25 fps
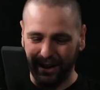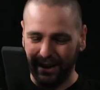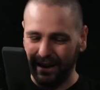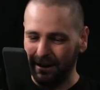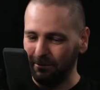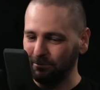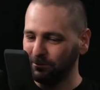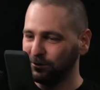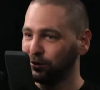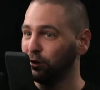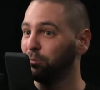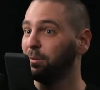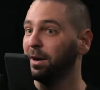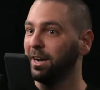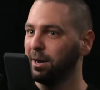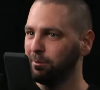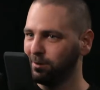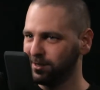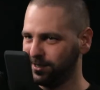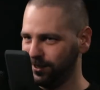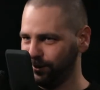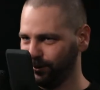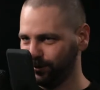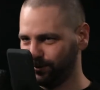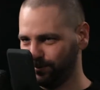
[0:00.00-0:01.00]
Right. Um, so my name
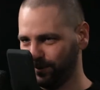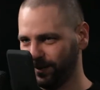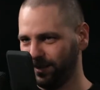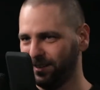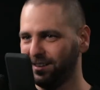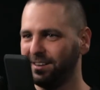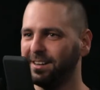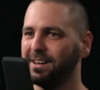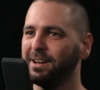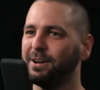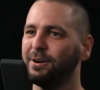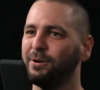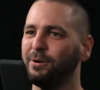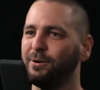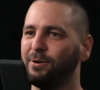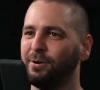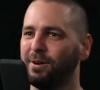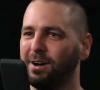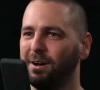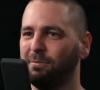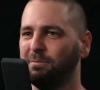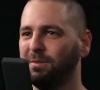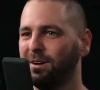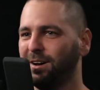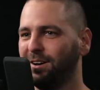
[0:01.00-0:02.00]
is Lior Sperandeo.
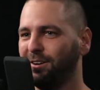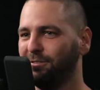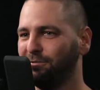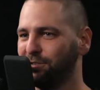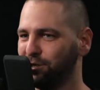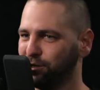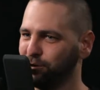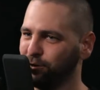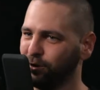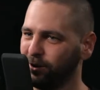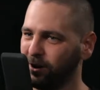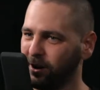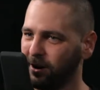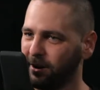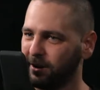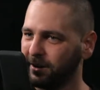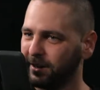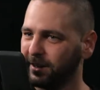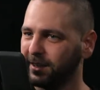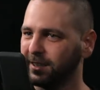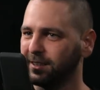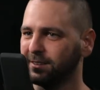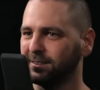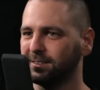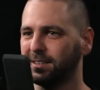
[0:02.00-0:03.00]
I'm a visual
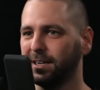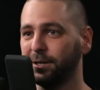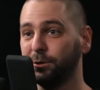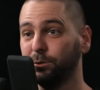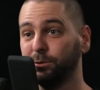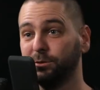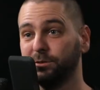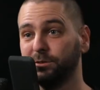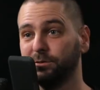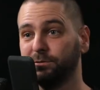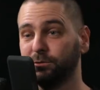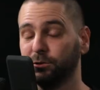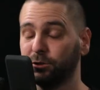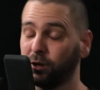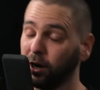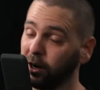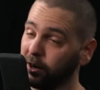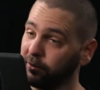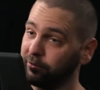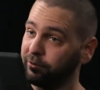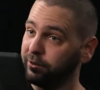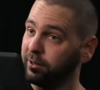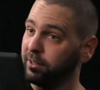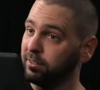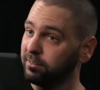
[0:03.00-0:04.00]
artist. I use
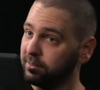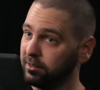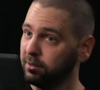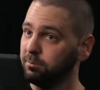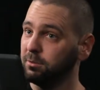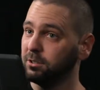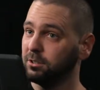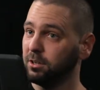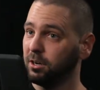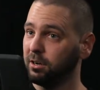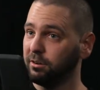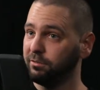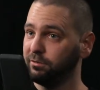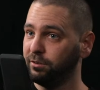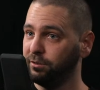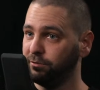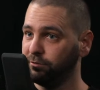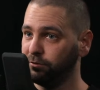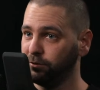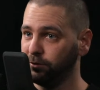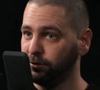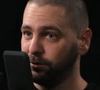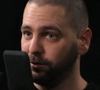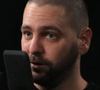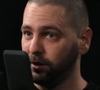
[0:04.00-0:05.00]
photography and cinematography
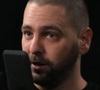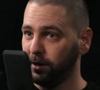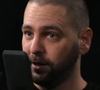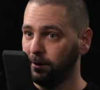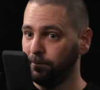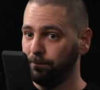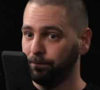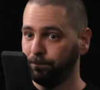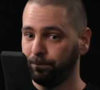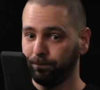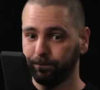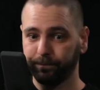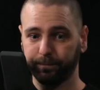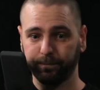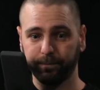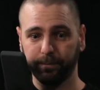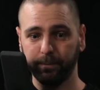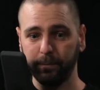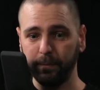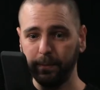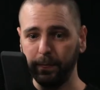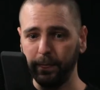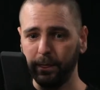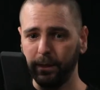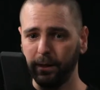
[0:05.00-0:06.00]
for um,
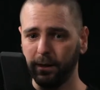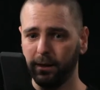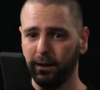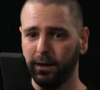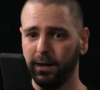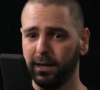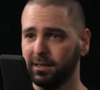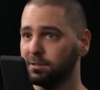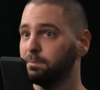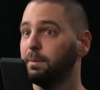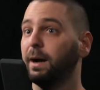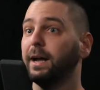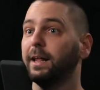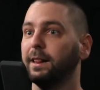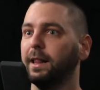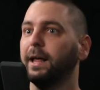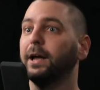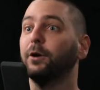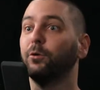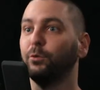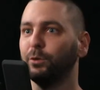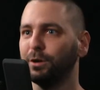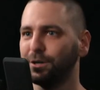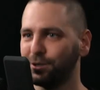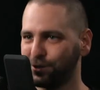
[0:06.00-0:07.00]
as my
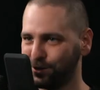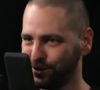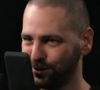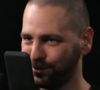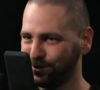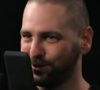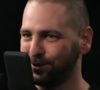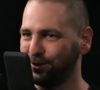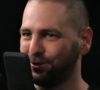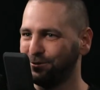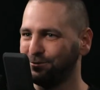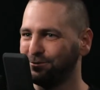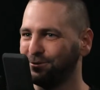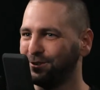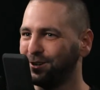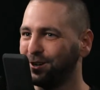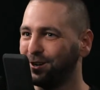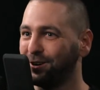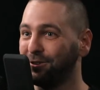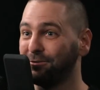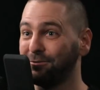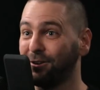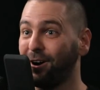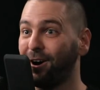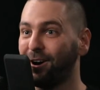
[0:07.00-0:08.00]
language of, uh,
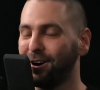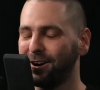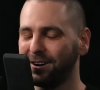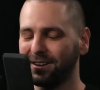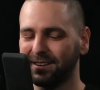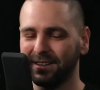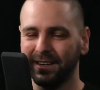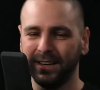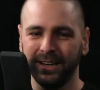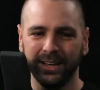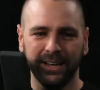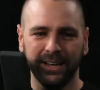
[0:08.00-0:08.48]
of art.